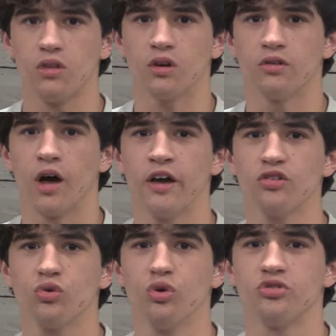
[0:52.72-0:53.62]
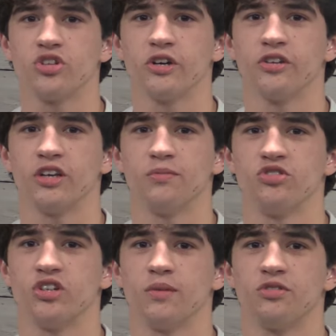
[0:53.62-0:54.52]
The high school cheer team's
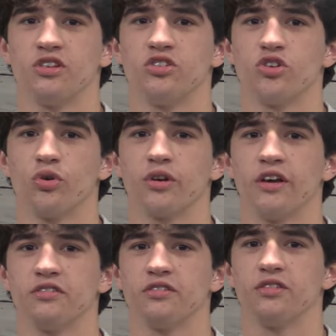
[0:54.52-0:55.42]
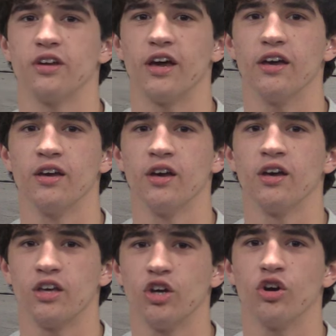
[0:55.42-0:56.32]
GMC showcase is today
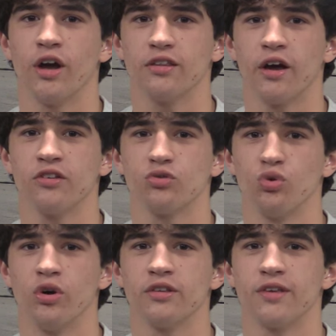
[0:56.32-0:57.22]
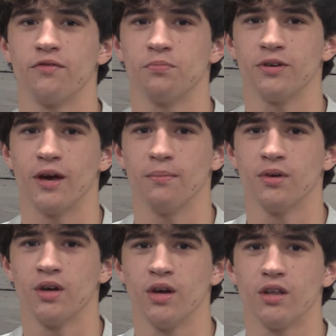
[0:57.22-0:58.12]
here at the high school at 7 p.m.
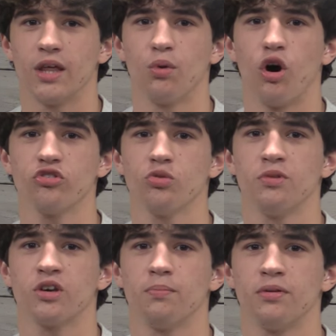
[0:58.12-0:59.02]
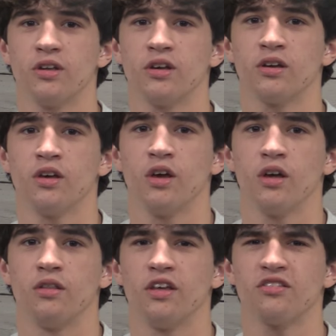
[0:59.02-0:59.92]
They will also be competing
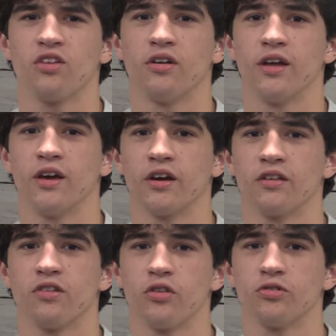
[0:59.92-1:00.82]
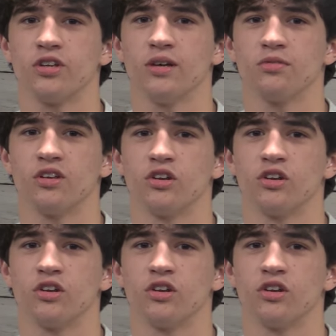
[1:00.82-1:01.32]
this Sunday against other teams in the